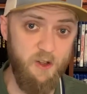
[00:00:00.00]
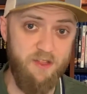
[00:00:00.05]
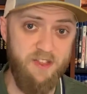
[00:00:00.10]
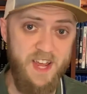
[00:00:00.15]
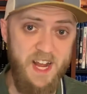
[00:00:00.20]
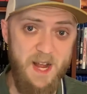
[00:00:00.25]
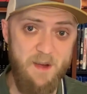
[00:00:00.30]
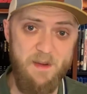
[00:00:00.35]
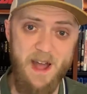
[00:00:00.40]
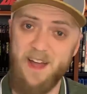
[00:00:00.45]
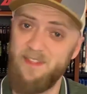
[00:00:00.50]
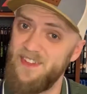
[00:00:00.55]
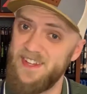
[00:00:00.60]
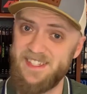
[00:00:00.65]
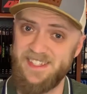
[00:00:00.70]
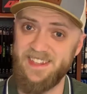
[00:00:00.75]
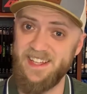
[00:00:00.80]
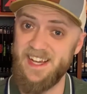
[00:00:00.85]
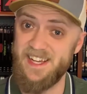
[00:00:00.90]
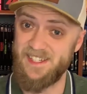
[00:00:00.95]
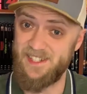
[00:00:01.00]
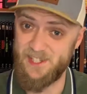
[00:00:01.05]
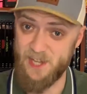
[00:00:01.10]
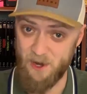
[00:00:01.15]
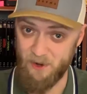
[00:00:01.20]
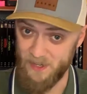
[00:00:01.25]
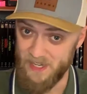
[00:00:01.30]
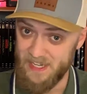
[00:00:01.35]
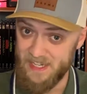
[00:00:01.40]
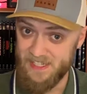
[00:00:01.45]
thing about this list,
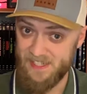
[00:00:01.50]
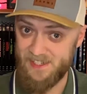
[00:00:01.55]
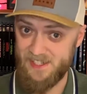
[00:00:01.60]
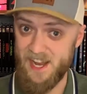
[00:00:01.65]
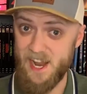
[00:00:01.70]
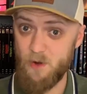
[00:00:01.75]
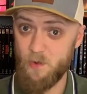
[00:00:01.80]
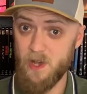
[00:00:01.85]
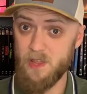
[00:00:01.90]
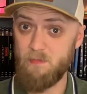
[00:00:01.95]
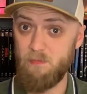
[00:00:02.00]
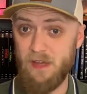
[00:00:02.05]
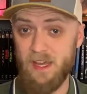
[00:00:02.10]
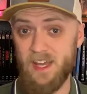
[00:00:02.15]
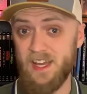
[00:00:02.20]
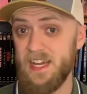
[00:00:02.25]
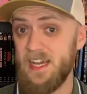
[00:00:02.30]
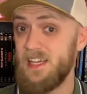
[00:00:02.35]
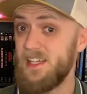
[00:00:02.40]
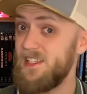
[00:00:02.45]
so stay with me.